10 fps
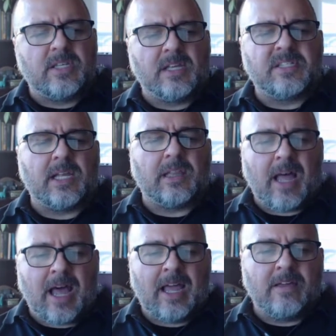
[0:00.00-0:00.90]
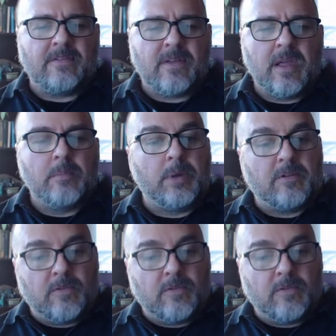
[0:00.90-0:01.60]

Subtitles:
does a live but